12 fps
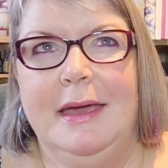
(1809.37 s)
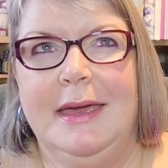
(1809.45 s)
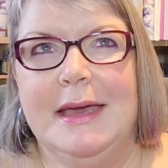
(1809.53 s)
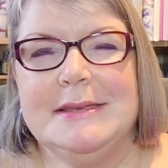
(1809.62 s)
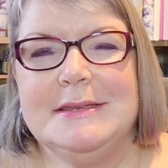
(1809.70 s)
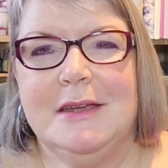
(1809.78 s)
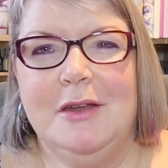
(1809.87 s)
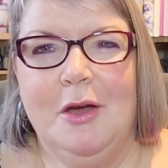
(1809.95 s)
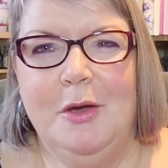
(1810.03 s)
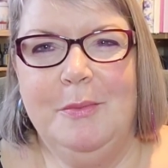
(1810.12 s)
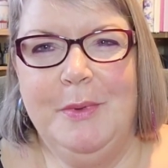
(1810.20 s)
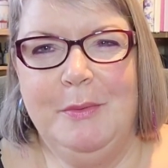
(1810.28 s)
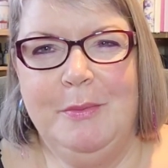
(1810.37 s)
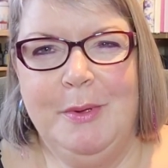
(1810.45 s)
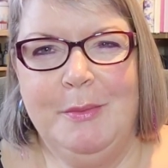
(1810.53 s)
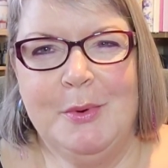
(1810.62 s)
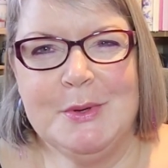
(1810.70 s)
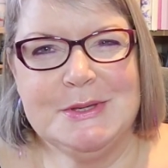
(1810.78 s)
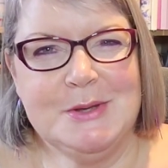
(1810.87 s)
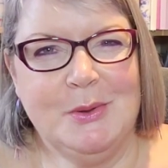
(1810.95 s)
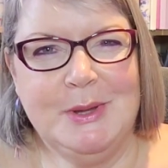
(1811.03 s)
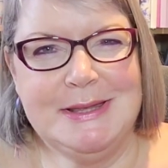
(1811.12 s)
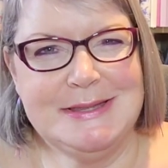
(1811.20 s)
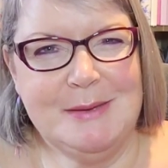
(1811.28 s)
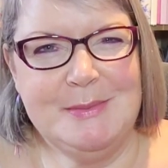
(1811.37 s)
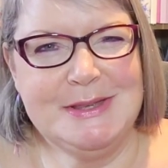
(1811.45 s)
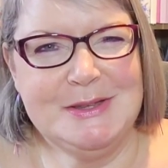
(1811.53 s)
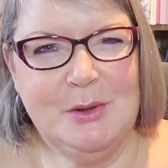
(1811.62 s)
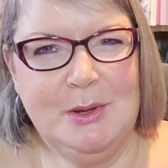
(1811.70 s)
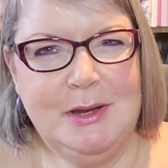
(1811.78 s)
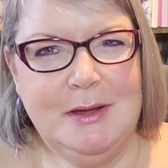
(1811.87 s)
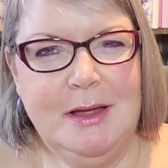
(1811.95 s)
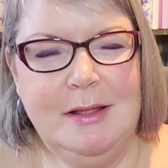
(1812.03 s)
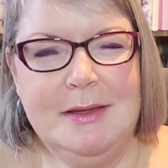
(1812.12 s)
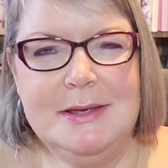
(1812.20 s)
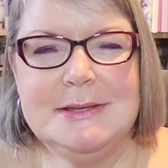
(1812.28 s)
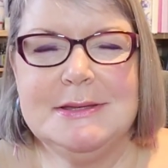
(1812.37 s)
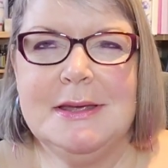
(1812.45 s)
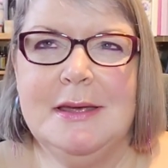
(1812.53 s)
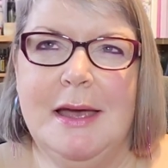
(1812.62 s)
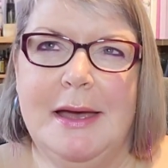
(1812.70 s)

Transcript: guess I'd hoped it would be more solid, semi-solid colours.